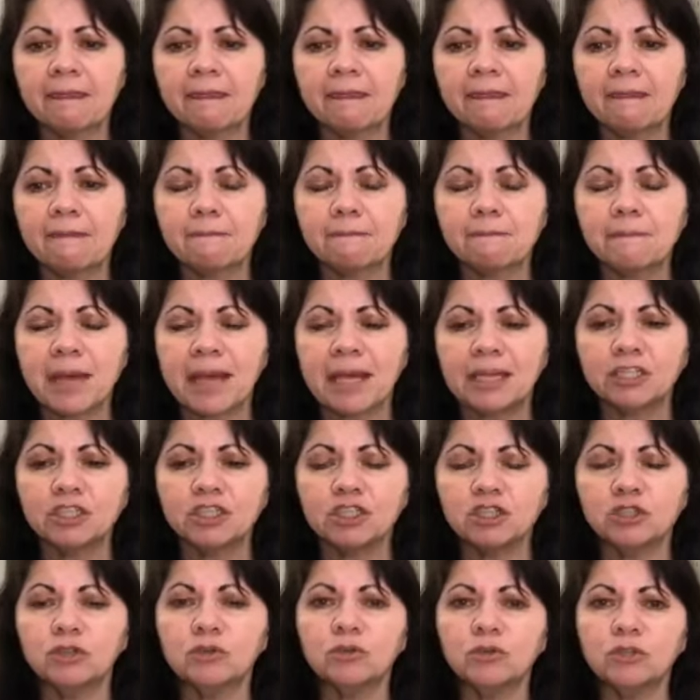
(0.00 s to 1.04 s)
make
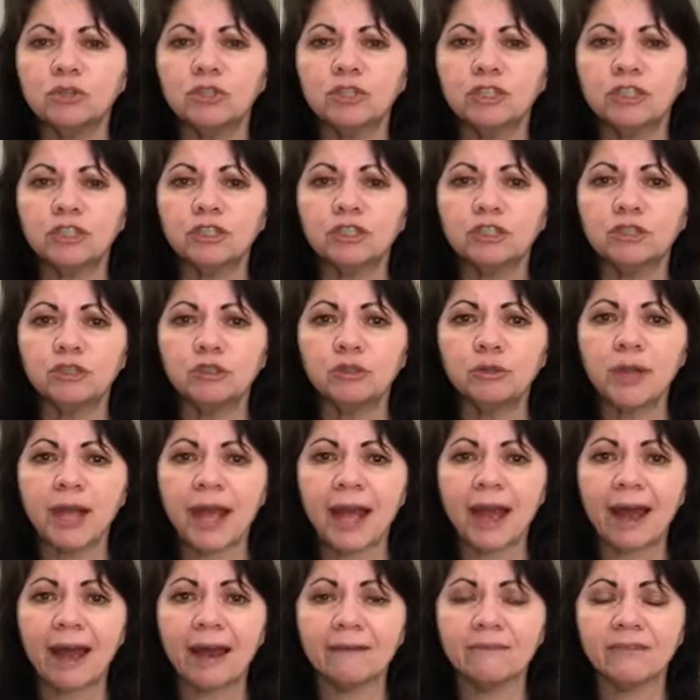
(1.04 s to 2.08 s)
sure you
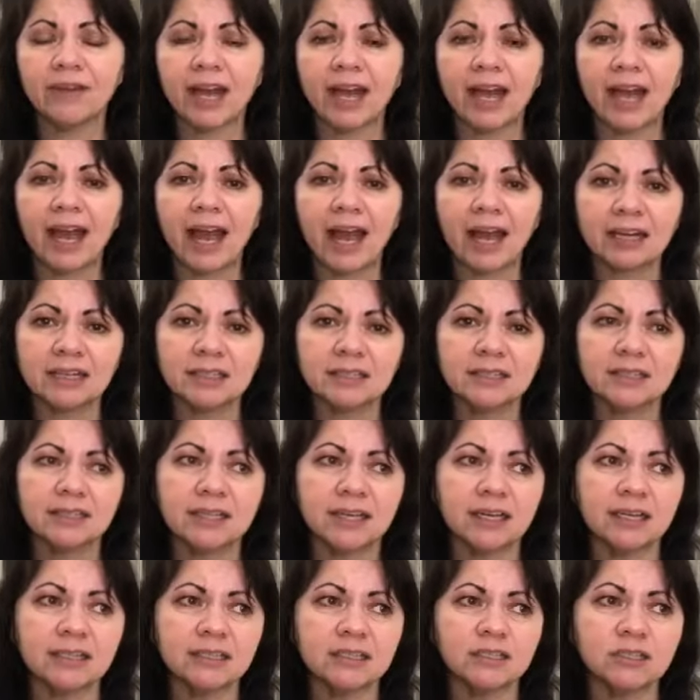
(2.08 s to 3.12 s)
have
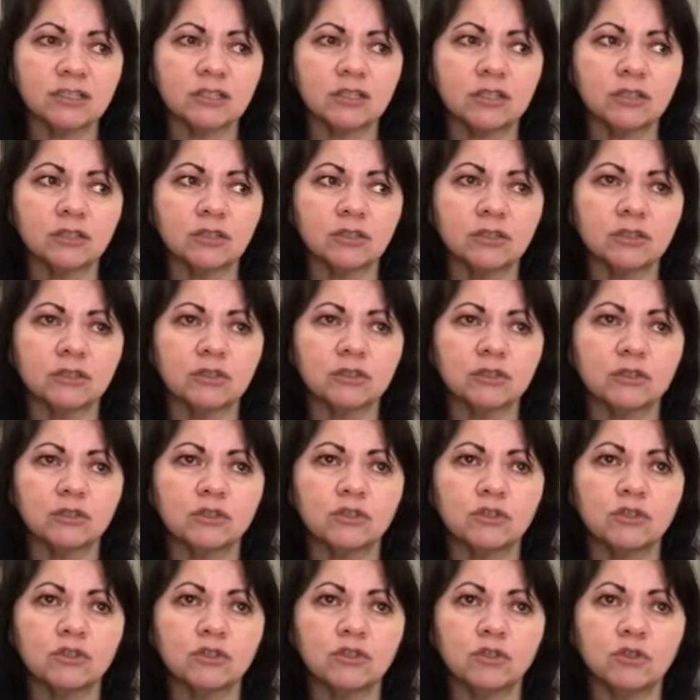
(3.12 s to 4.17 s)
access
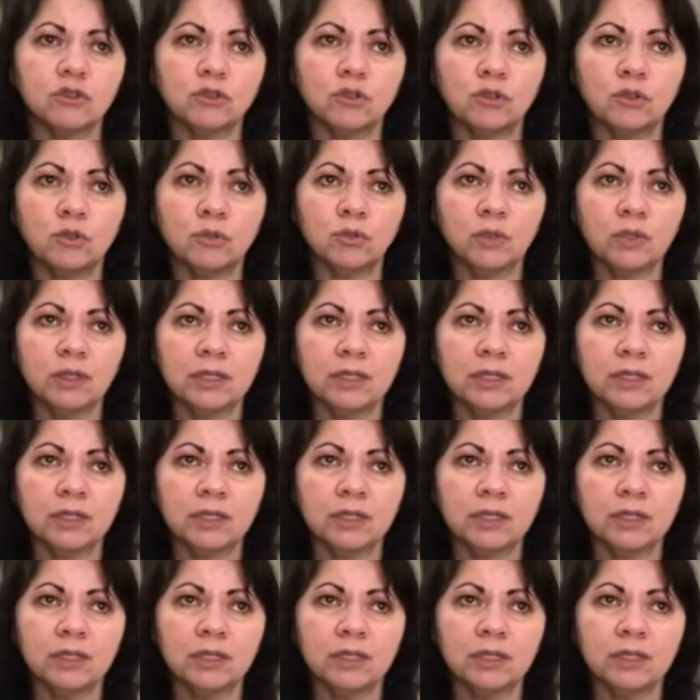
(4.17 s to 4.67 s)
to,